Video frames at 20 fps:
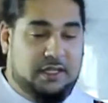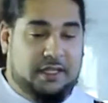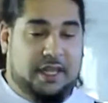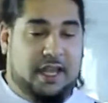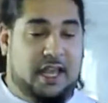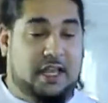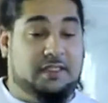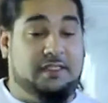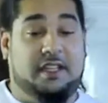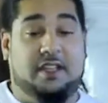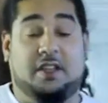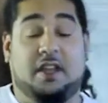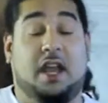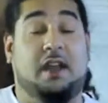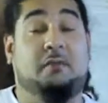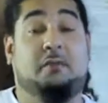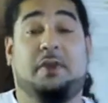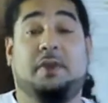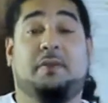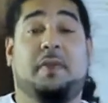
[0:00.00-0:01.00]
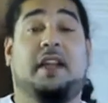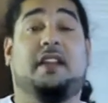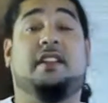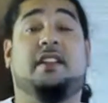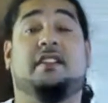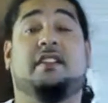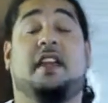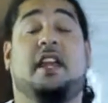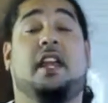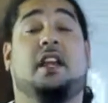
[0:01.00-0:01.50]
Yeah, I tell you, we make
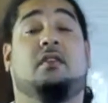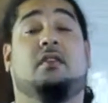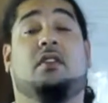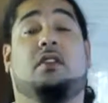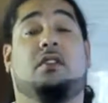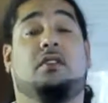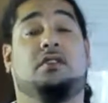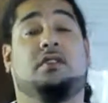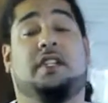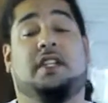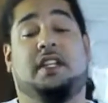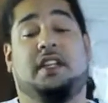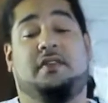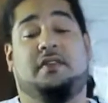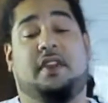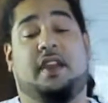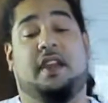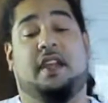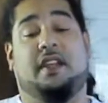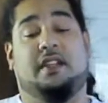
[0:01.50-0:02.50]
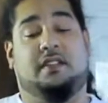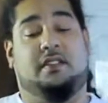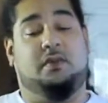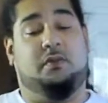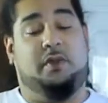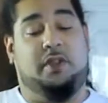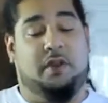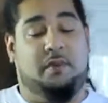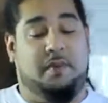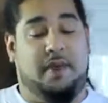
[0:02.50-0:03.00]
these egg rolls in advance.
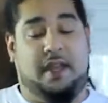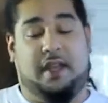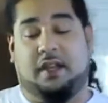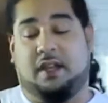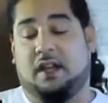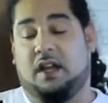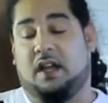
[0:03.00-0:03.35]
We'll make